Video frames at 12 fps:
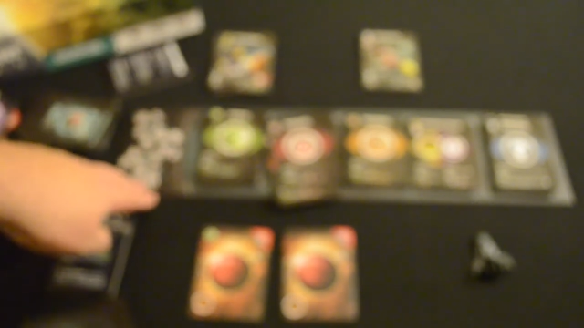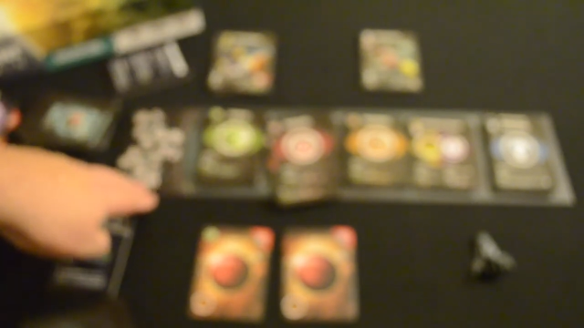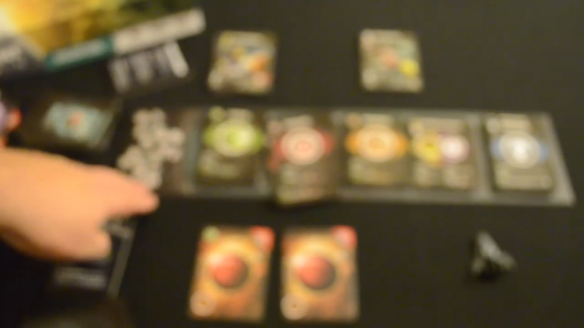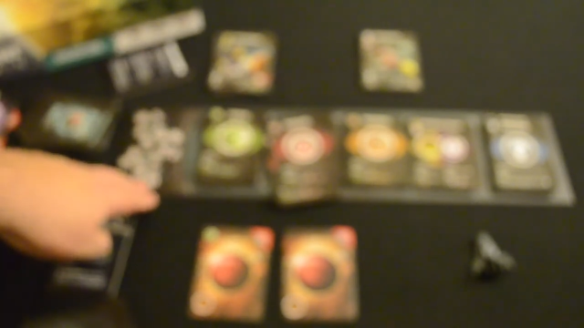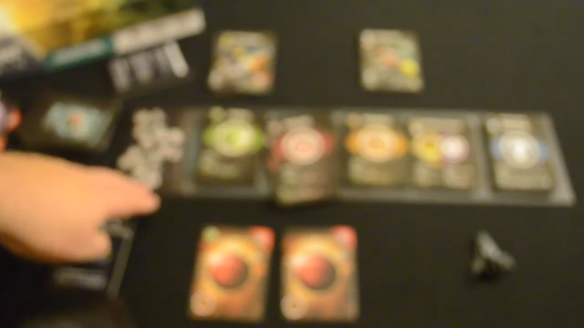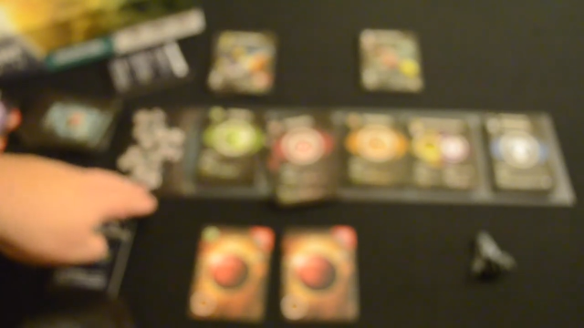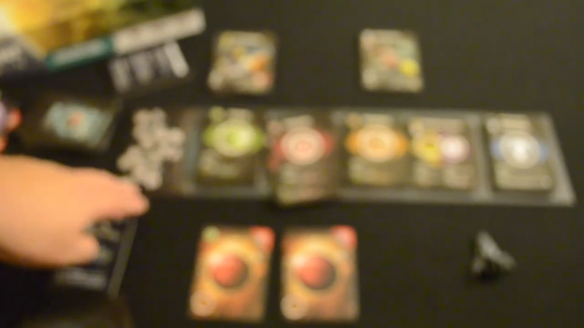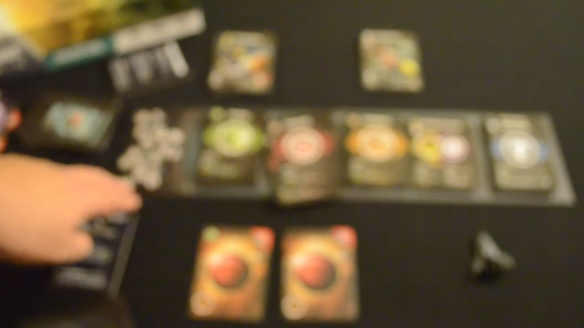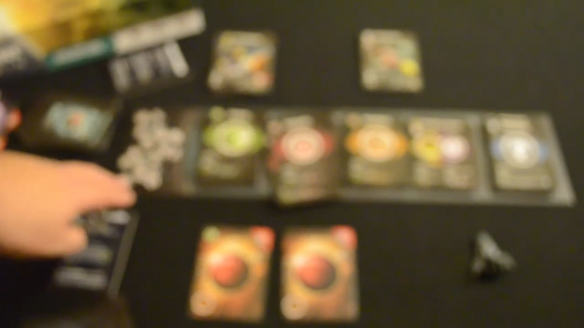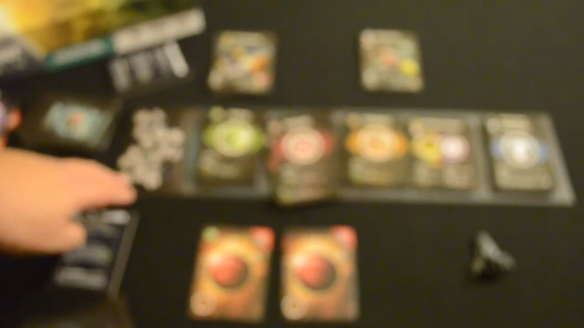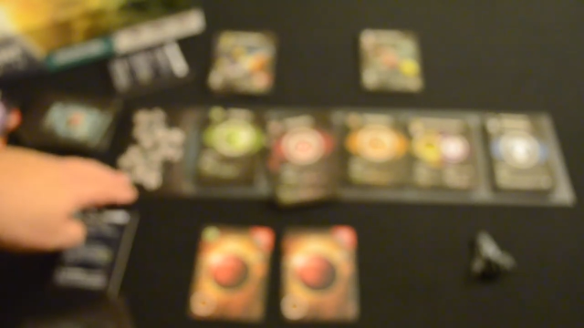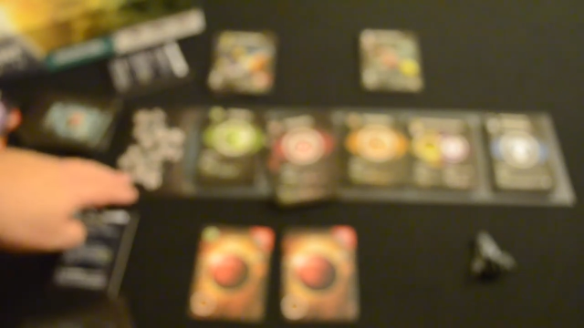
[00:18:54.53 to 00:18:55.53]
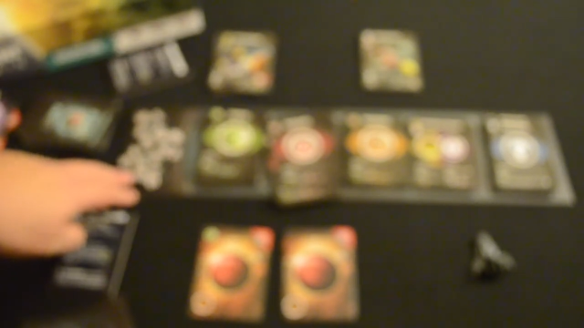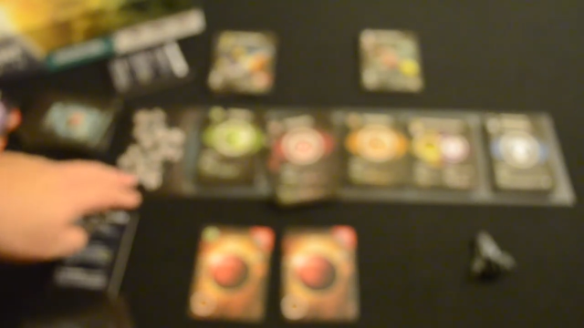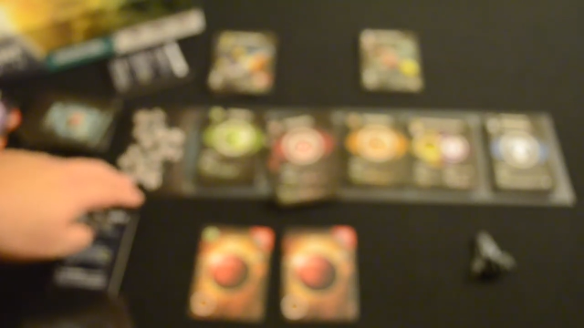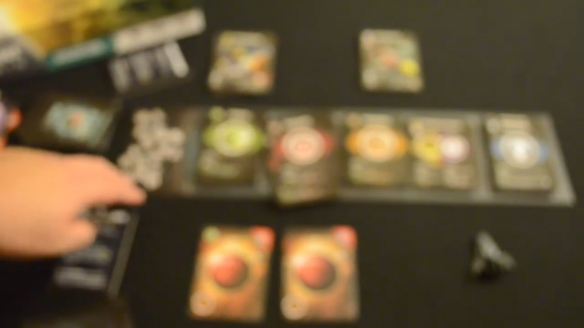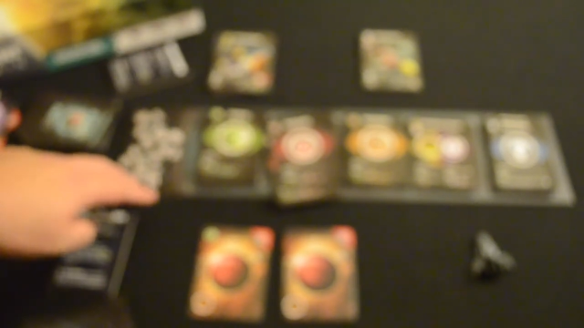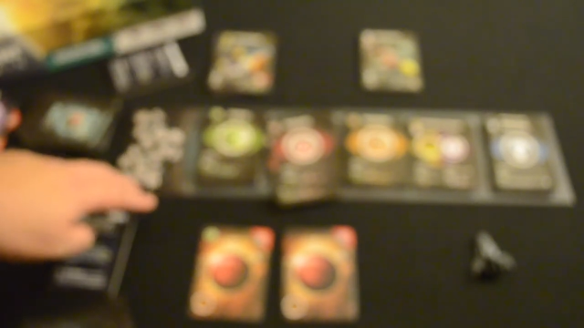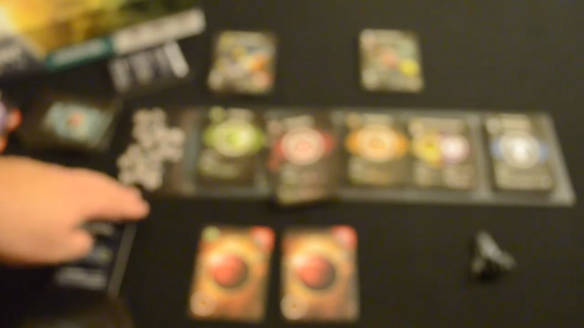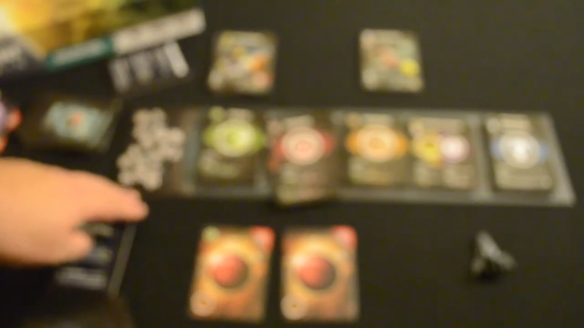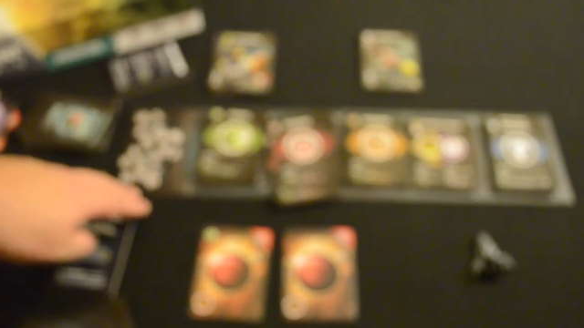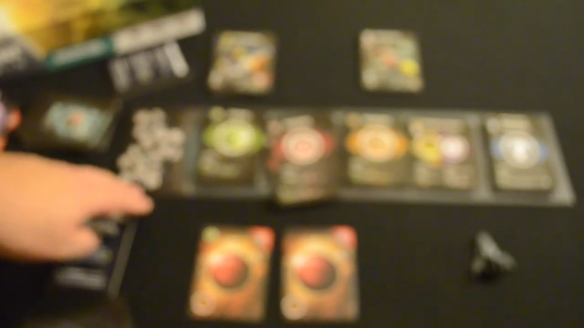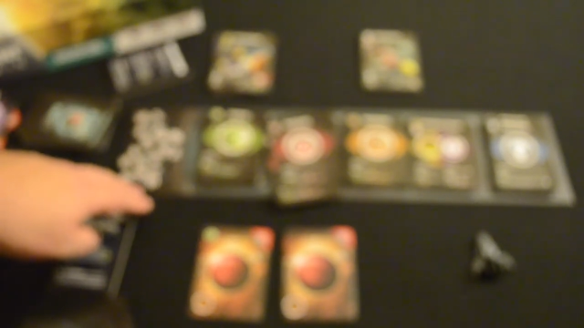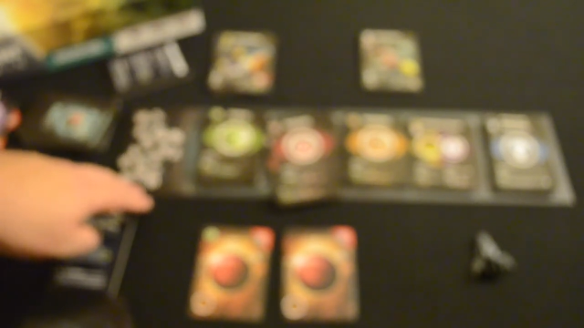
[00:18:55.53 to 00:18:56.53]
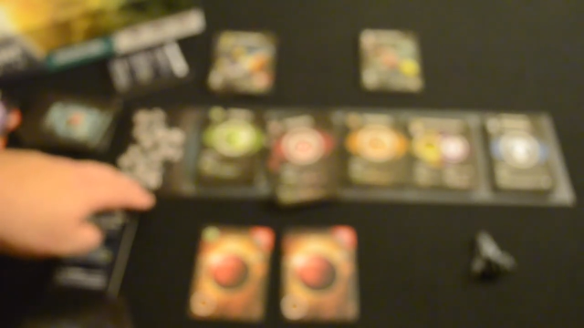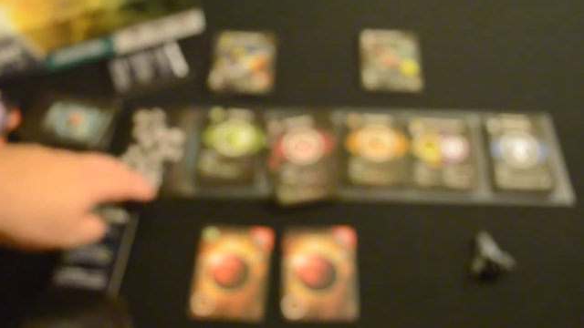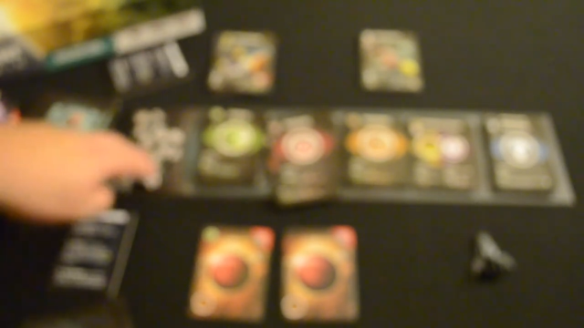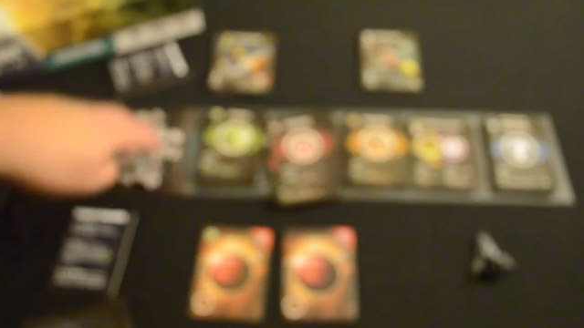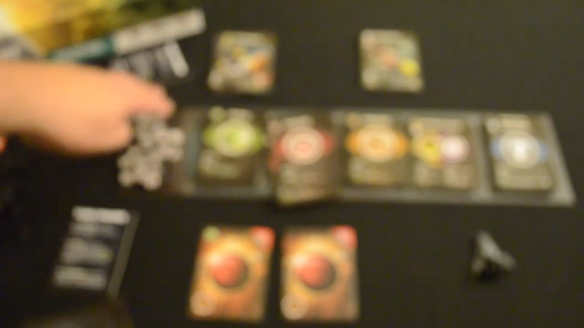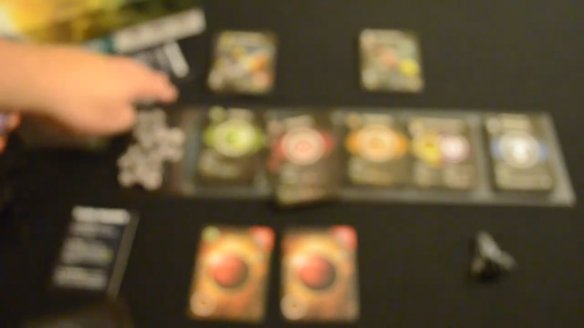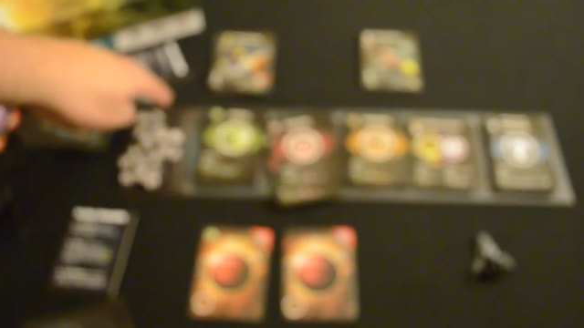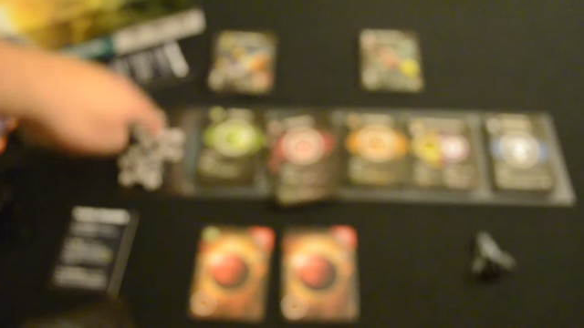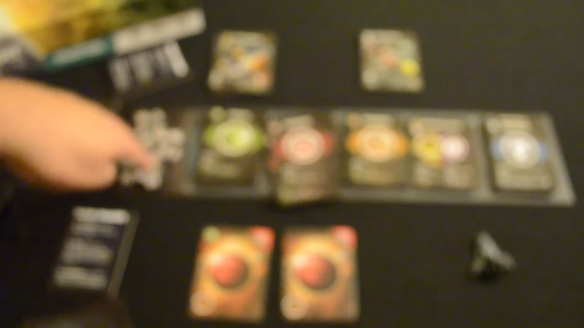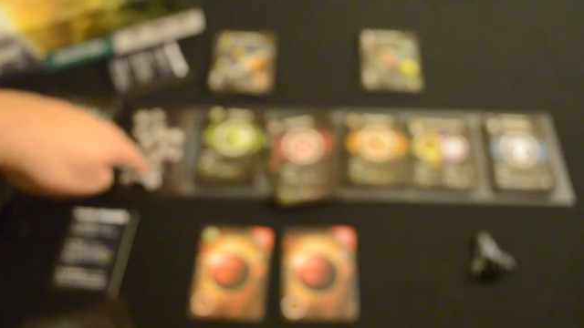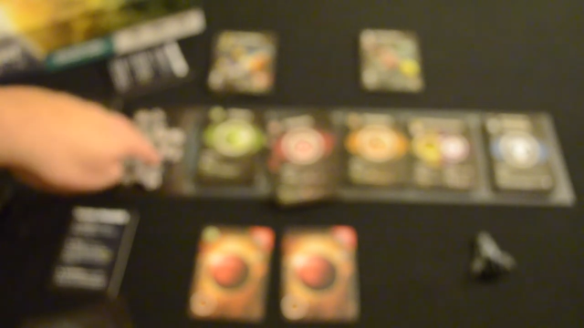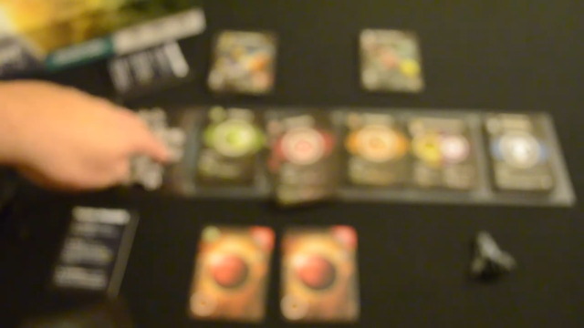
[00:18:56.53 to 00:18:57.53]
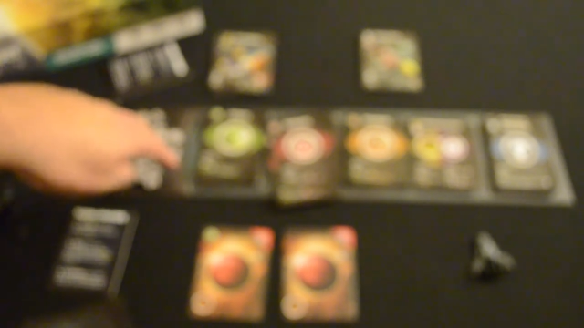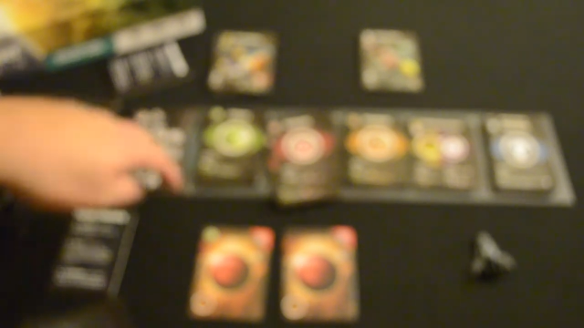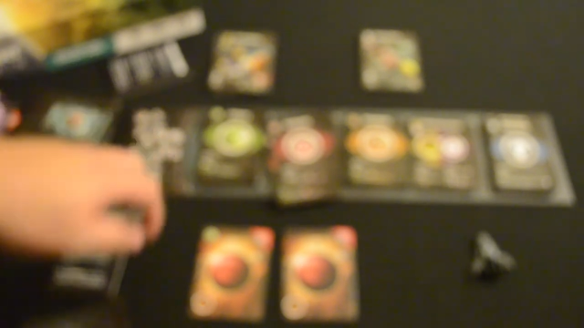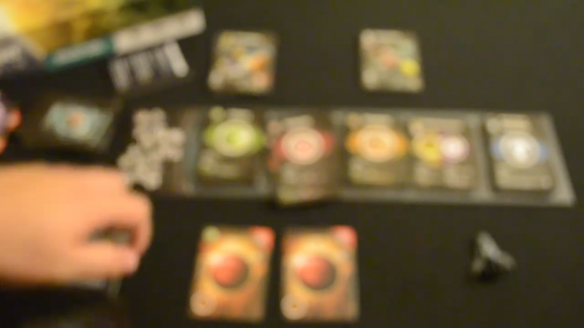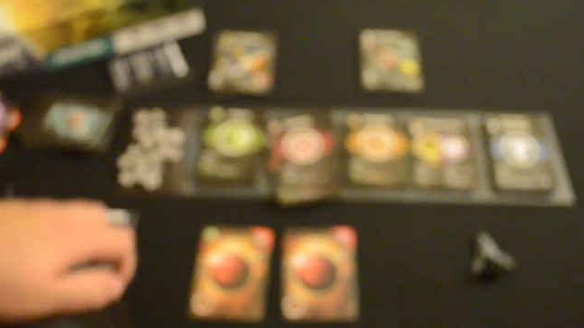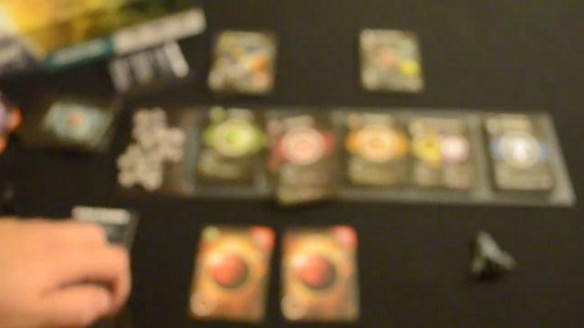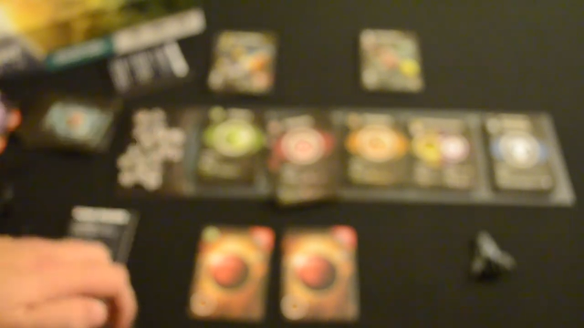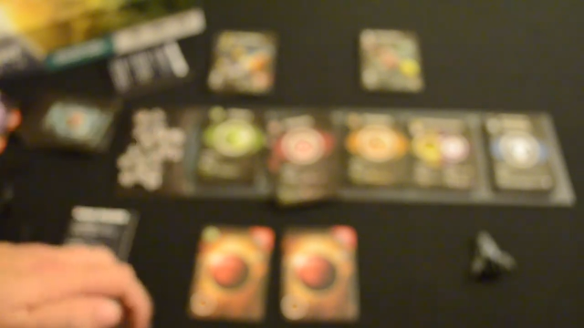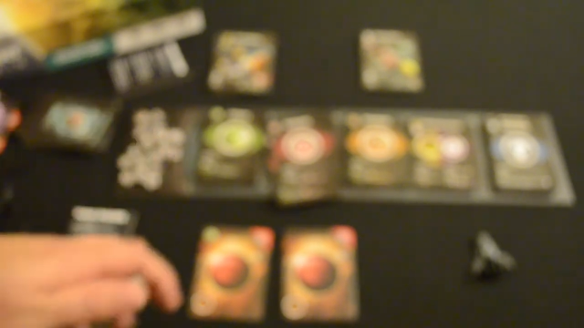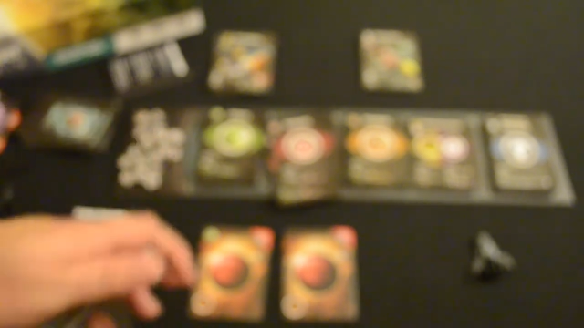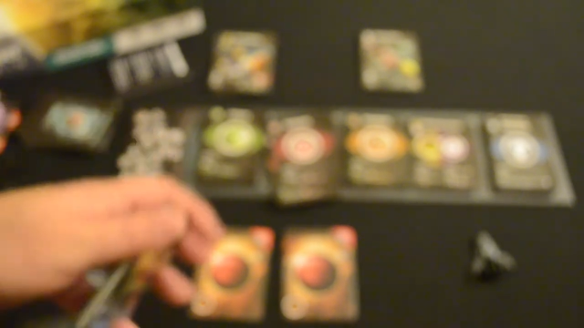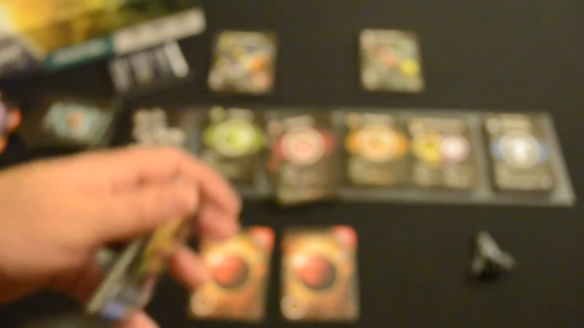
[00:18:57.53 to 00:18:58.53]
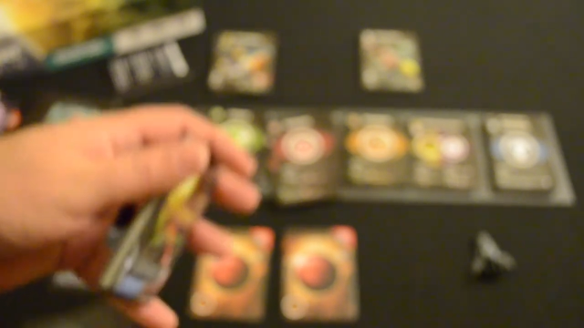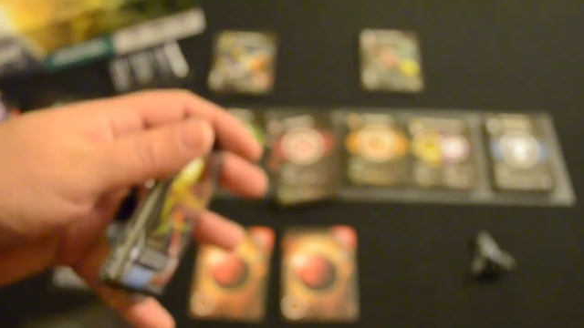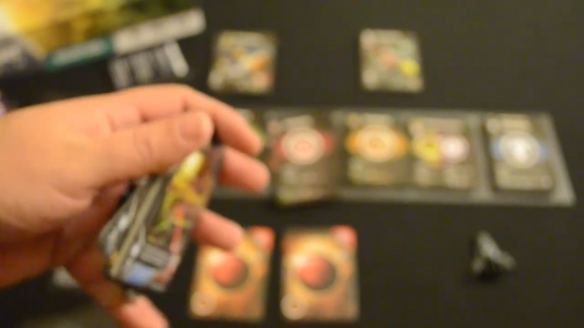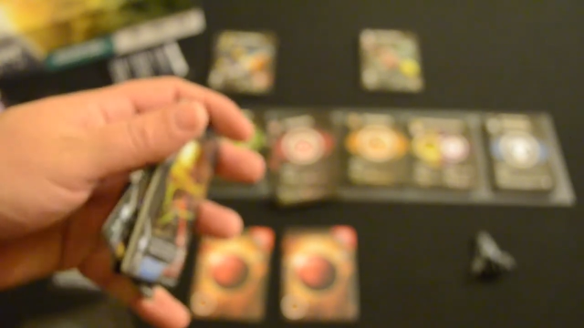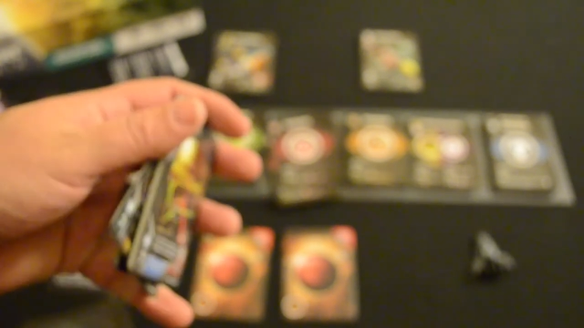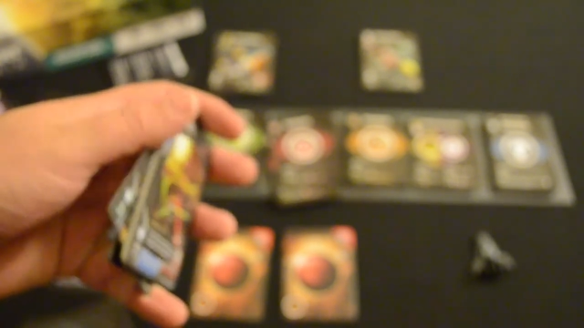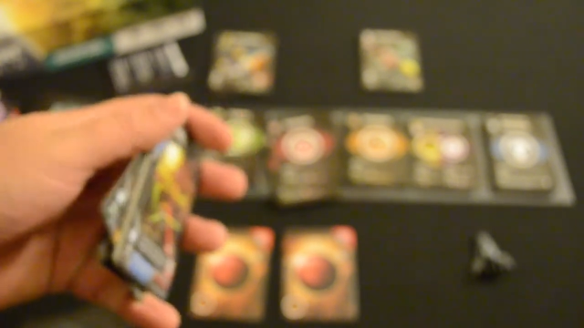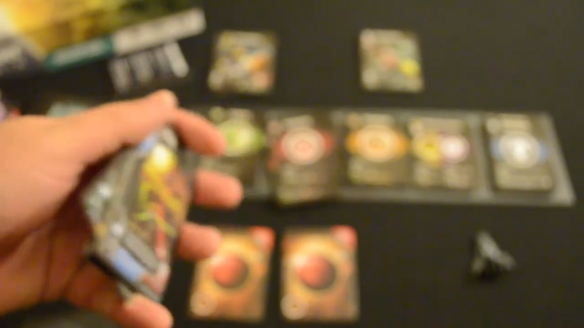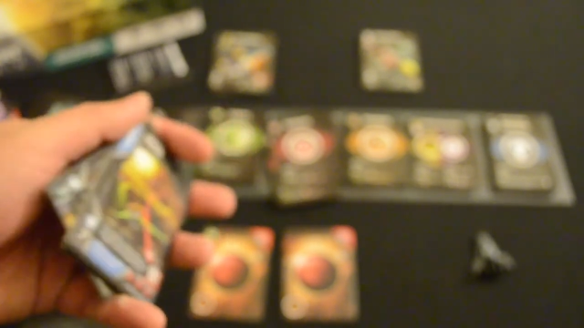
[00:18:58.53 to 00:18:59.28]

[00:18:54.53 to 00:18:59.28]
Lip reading: No face is visible, so there are no lips to read.